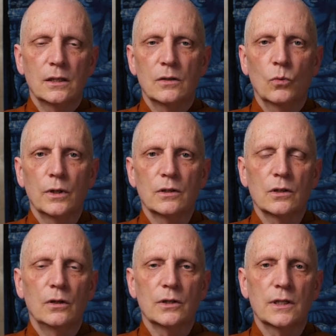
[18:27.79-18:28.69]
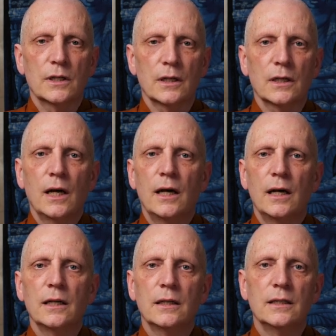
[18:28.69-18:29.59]
what is called
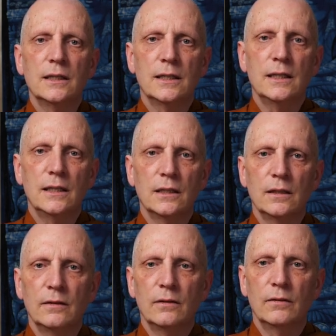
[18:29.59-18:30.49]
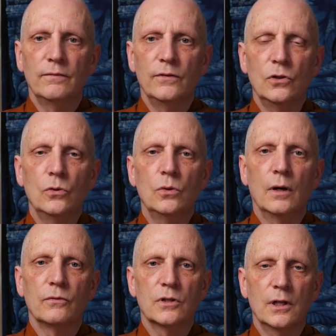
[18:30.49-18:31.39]
sakkaya ditti, the view
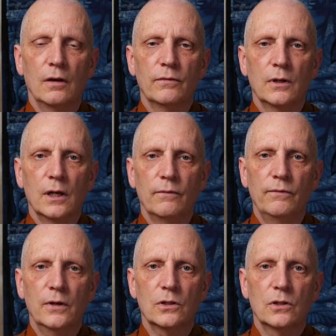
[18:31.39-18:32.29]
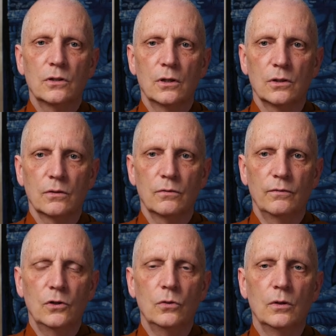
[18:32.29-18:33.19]
of self, a fixed
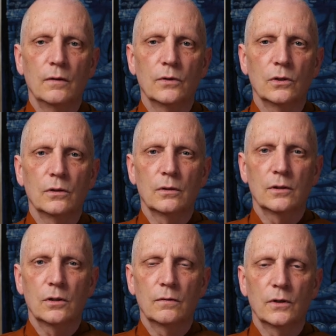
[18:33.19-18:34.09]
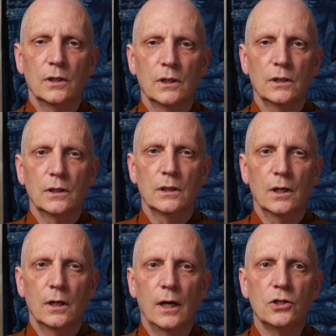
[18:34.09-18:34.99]
view of a sort of an
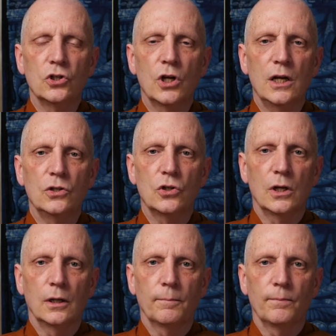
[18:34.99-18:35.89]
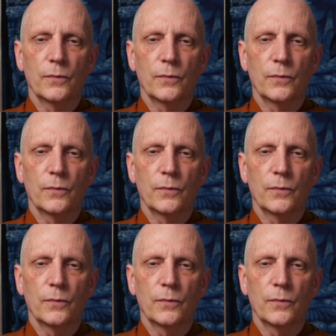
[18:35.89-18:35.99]
unchanging